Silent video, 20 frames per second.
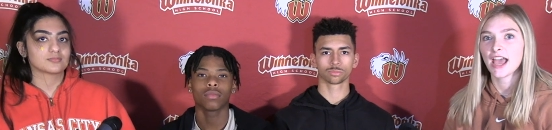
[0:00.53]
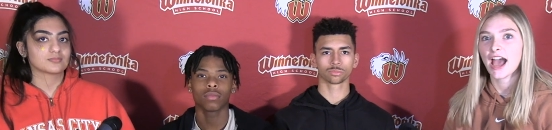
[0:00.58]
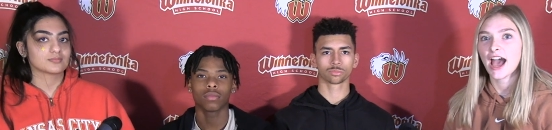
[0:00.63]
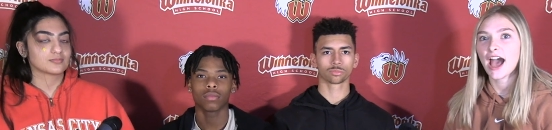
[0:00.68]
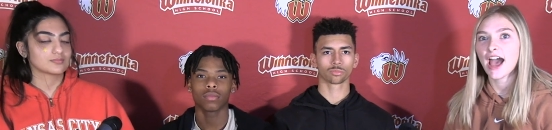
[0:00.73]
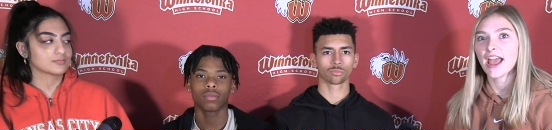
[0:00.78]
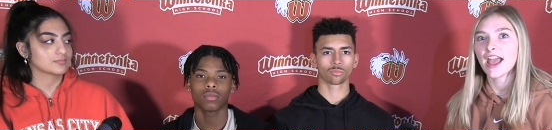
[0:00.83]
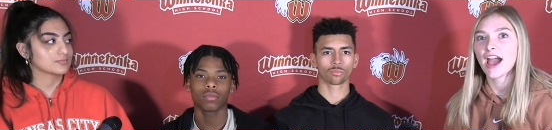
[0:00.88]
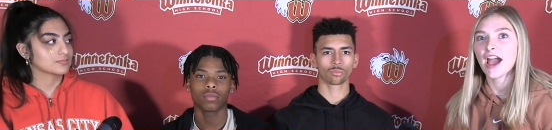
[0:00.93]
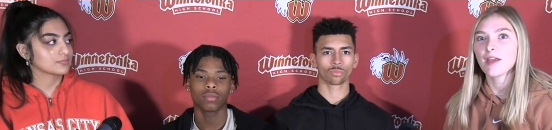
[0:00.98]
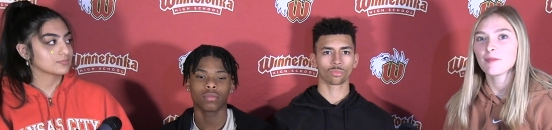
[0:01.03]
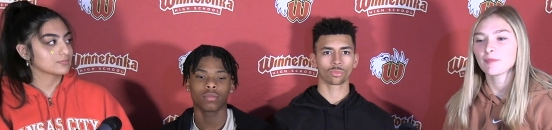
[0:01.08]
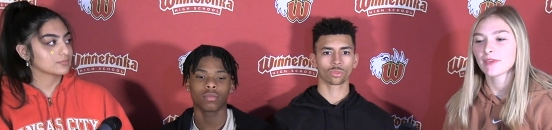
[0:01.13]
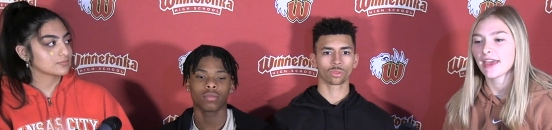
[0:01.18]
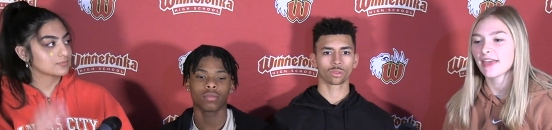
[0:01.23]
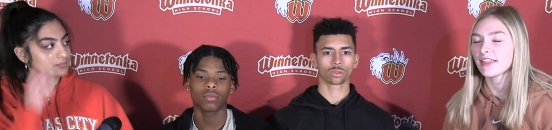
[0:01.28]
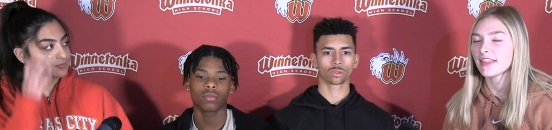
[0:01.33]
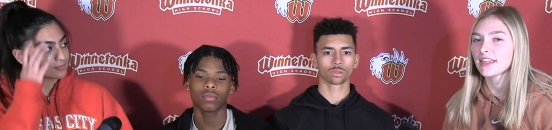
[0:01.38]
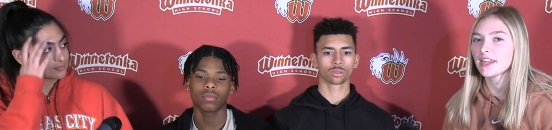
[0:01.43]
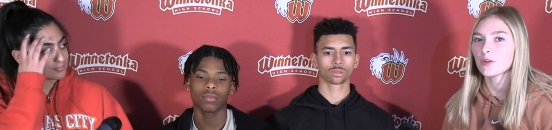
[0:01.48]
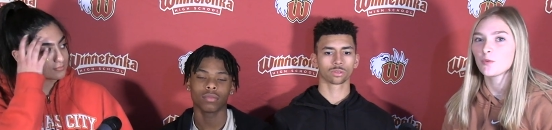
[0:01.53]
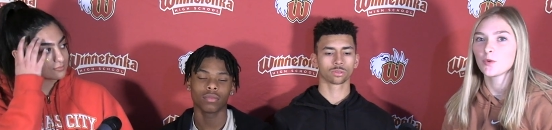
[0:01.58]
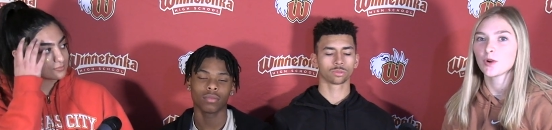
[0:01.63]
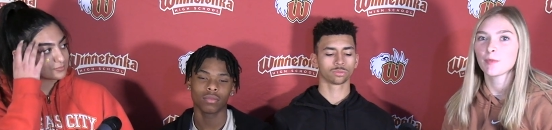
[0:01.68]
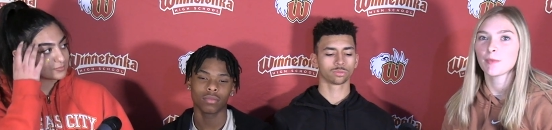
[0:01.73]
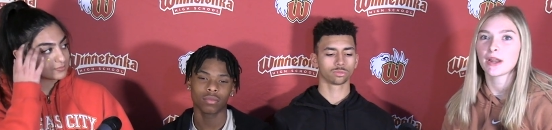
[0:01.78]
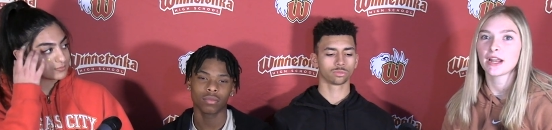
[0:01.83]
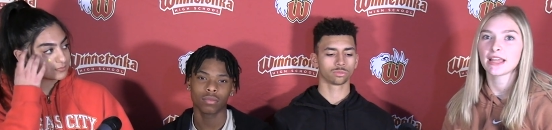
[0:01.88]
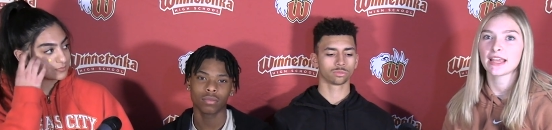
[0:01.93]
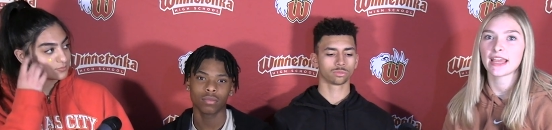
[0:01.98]
Speaker 1: Hi, I'm Caylen, and
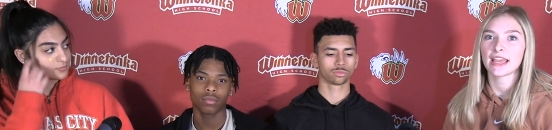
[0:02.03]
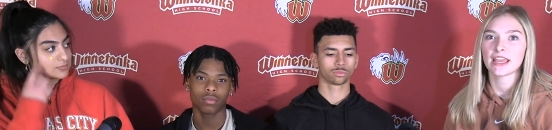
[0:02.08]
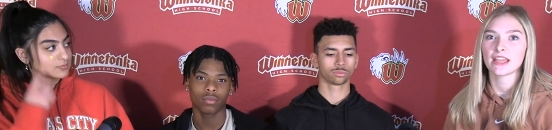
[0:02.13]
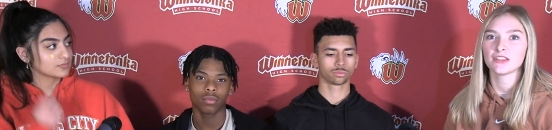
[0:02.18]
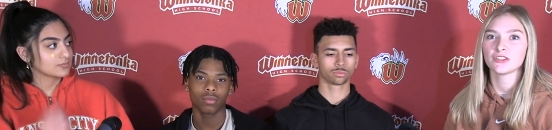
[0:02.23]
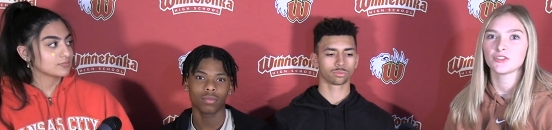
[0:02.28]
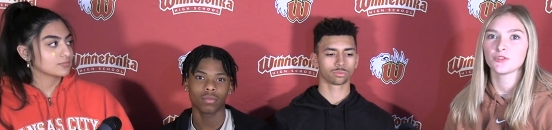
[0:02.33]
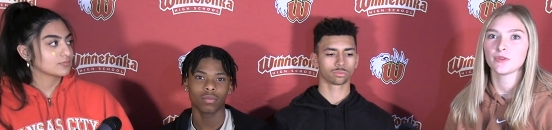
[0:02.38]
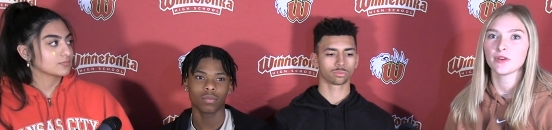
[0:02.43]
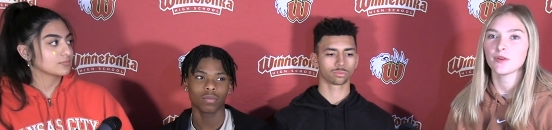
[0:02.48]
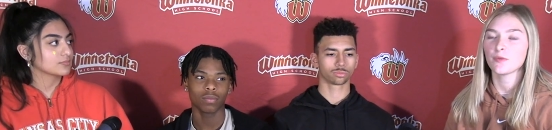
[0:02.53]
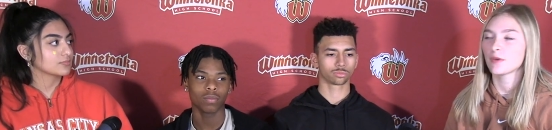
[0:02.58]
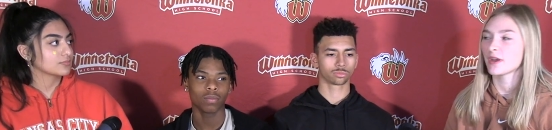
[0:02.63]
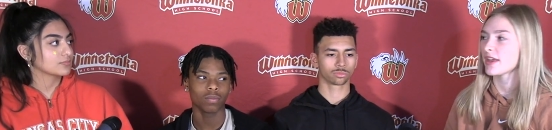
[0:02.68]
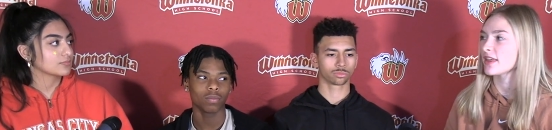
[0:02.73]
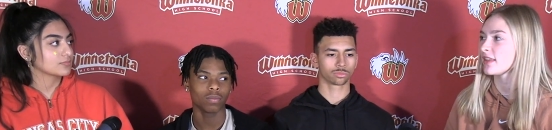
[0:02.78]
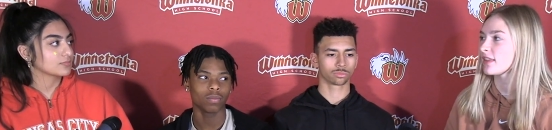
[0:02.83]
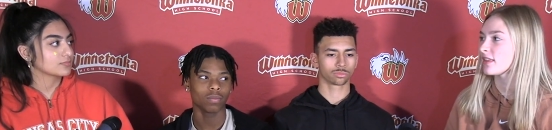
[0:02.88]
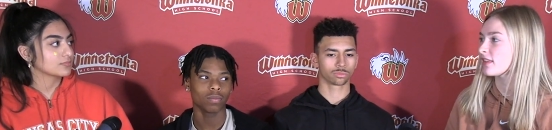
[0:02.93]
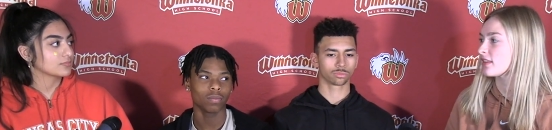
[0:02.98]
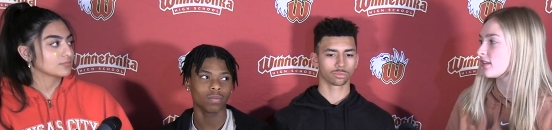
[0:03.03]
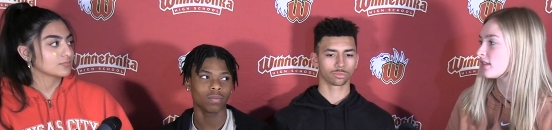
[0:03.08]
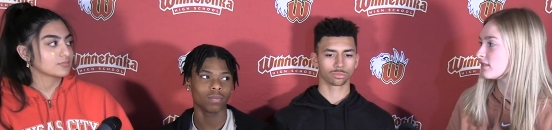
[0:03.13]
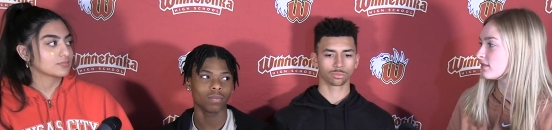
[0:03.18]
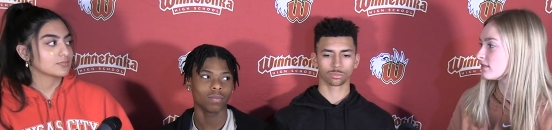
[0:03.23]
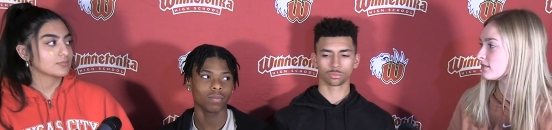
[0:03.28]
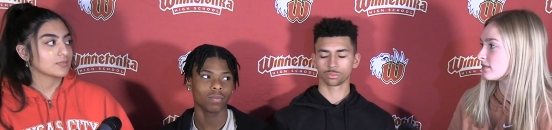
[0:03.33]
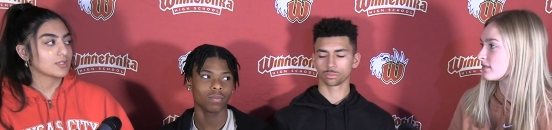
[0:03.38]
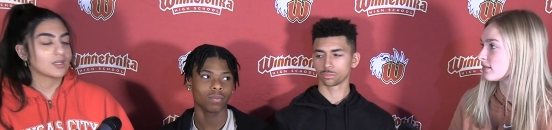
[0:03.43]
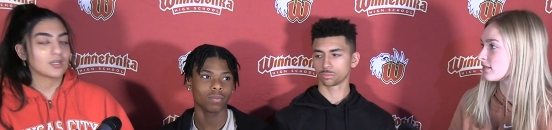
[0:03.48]
we're about to get into it with
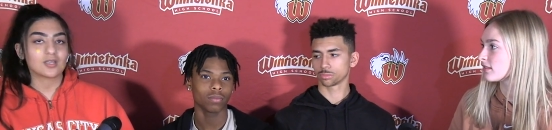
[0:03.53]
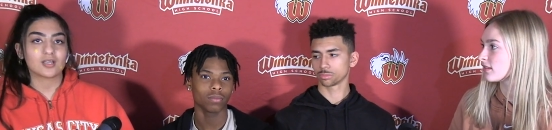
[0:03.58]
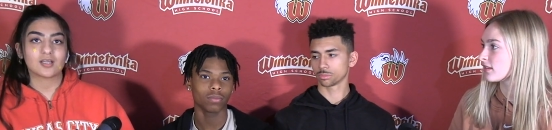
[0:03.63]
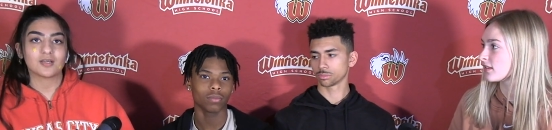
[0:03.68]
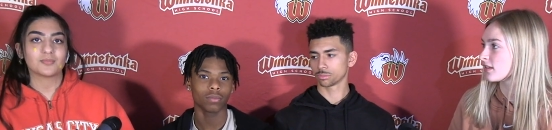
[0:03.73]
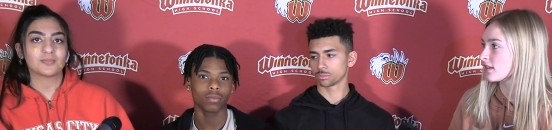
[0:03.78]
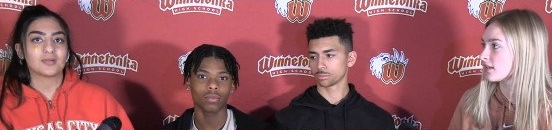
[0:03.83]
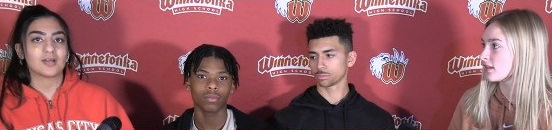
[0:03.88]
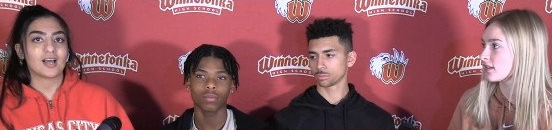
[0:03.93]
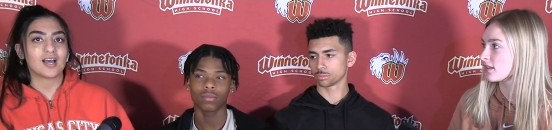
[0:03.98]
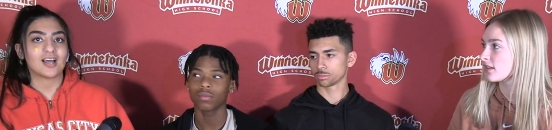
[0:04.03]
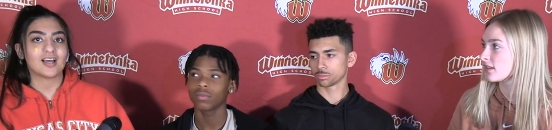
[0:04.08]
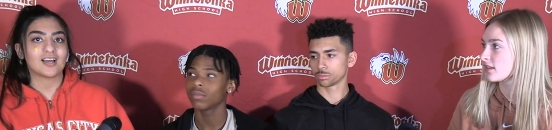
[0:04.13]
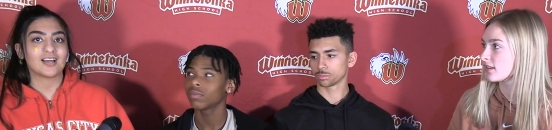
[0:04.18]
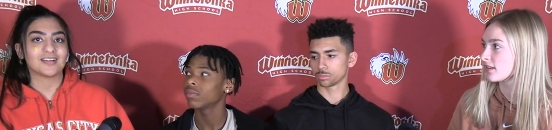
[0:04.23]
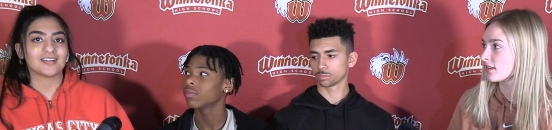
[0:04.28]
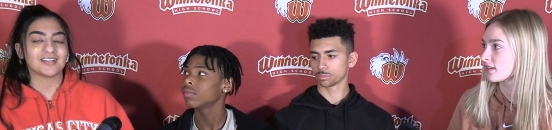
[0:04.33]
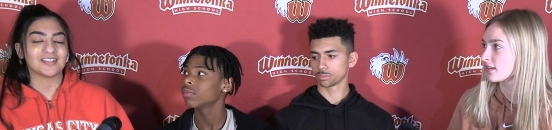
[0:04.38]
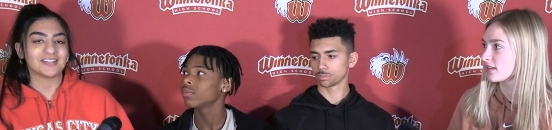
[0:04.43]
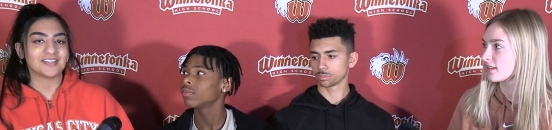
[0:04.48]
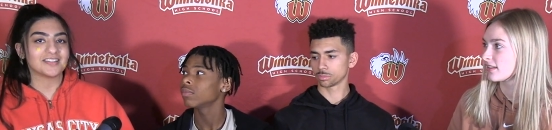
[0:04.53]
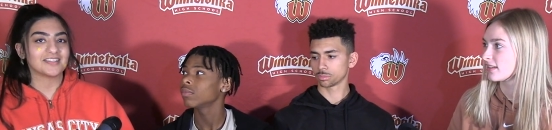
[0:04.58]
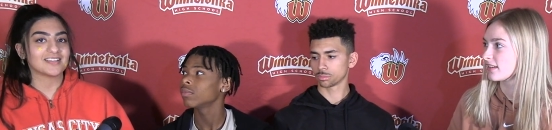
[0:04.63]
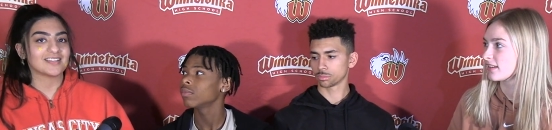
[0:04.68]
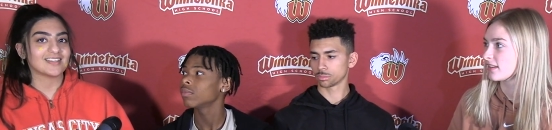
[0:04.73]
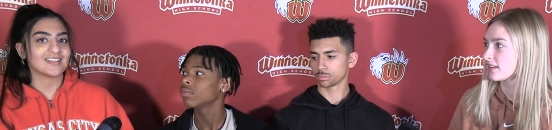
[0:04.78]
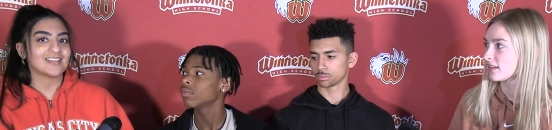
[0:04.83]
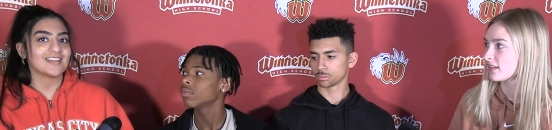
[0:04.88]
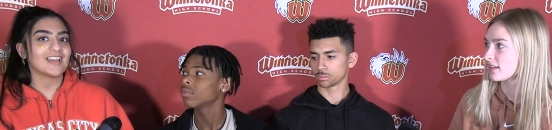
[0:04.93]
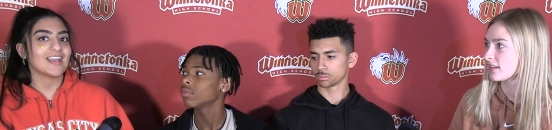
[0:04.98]
um, uh, Helena
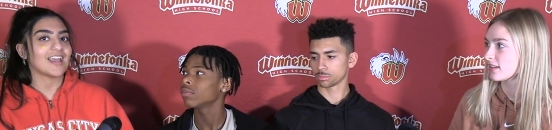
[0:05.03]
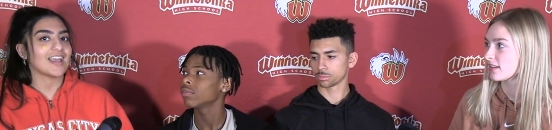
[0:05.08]
Lee,